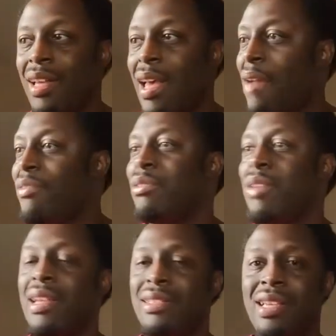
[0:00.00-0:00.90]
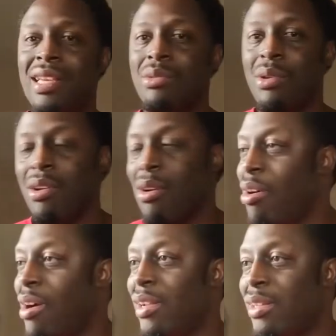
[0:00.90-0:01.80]
After you had sex with her,
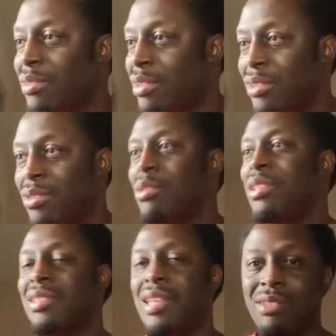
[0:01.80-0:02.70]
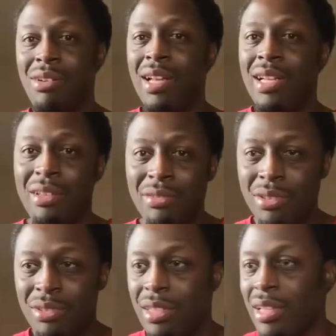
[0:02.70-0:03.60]
oh, I, doing sex, oh, I love
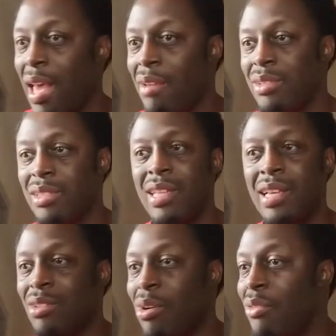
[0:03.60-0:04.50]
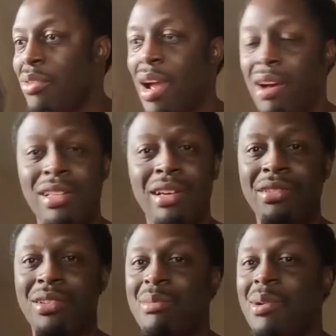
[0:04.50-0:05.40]
you. The sex over, I don't
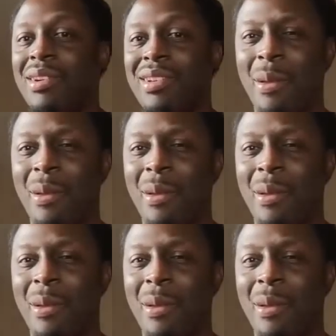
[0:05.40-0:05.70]
love you no more.